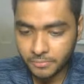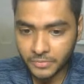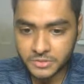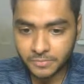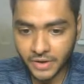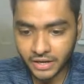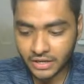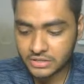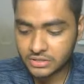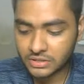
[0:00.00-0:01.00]
this
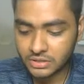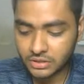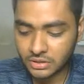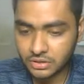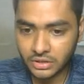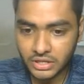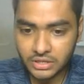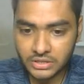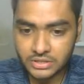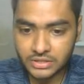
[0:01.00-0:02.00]
brackets,
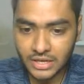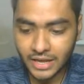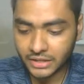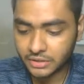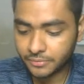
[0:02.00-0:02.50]
then select